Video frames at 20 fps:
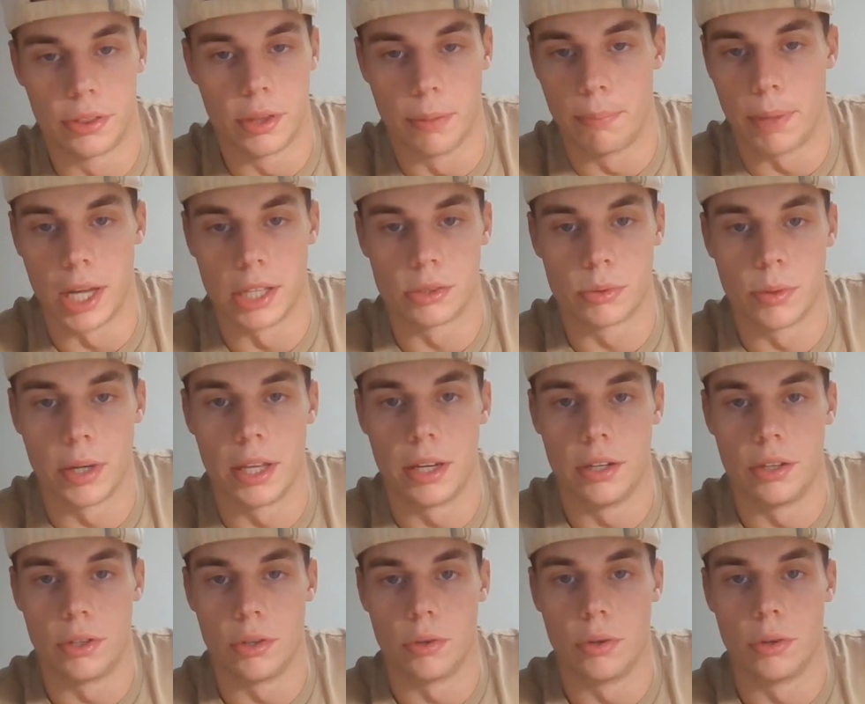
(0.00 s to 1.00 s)
the best way
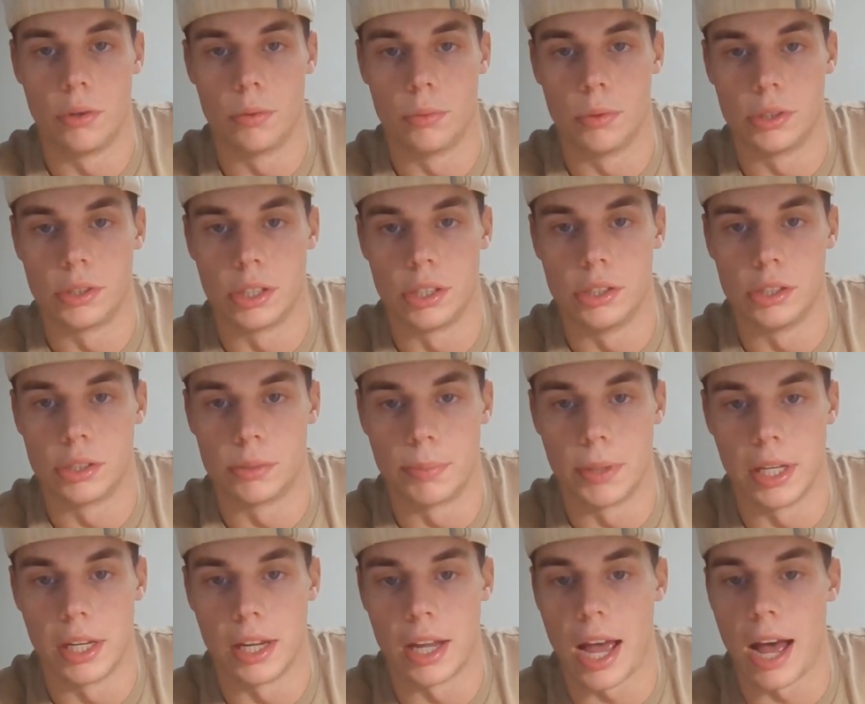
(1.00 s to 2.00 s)
to do it would to just be